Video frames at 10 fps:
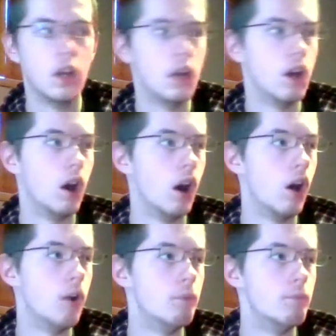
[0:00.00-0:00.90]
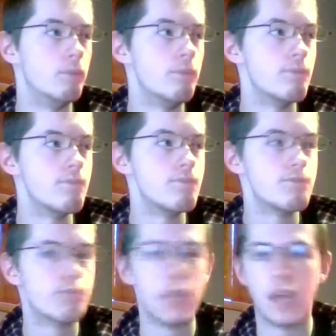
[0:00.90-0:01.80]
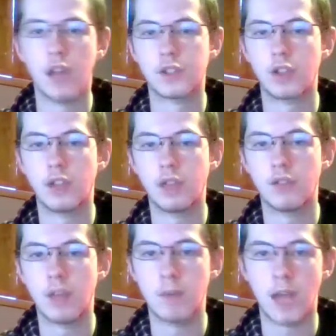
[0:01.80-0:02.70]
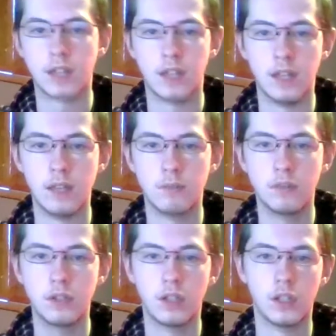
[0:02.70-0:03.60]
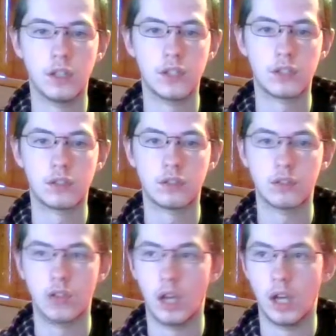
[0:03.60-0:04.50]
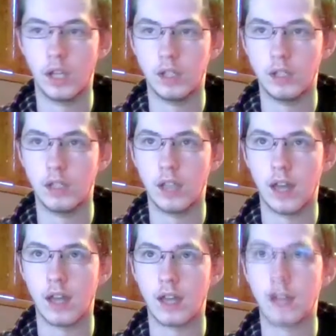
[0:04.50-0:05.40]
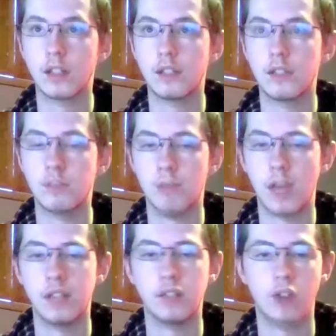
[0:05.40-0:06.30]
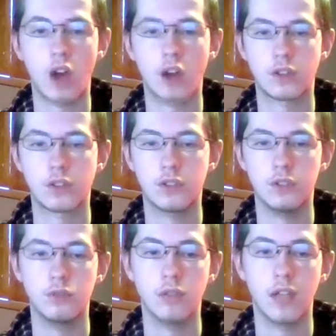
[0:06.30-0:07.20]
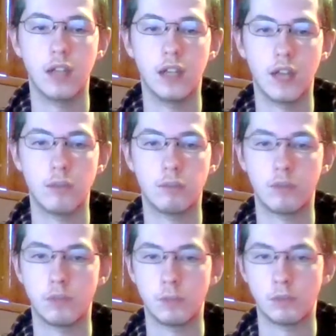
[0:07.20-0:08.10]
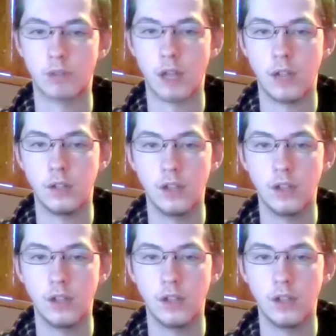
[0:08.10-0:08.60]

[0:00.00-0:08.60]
But yeah, so I gave that back to him because he had at least been in talks to get an amp from a friend.